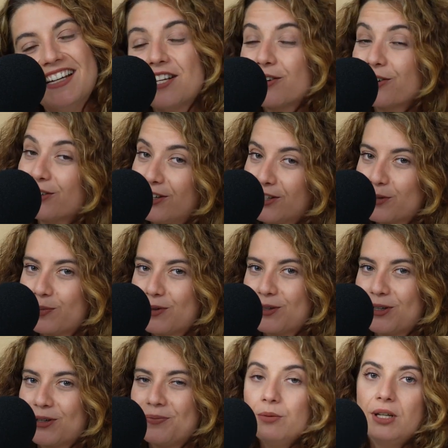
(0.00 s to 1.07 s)
You're an
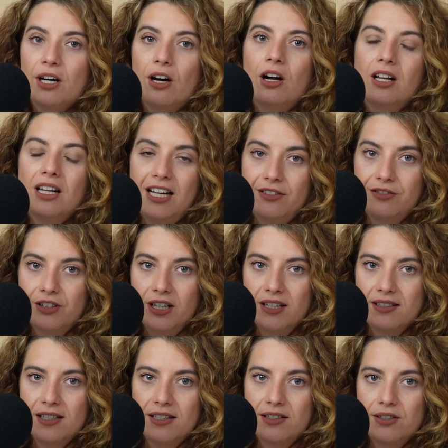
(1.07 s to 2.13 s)
entrepreneur. We all have
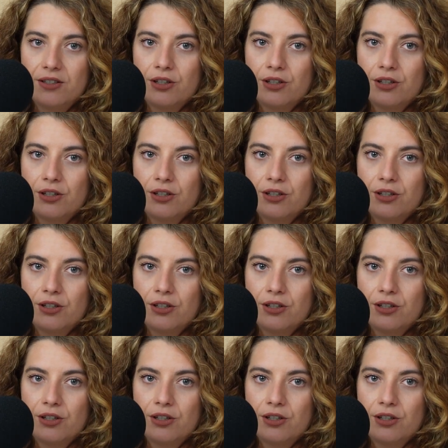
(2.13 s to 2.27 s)
content.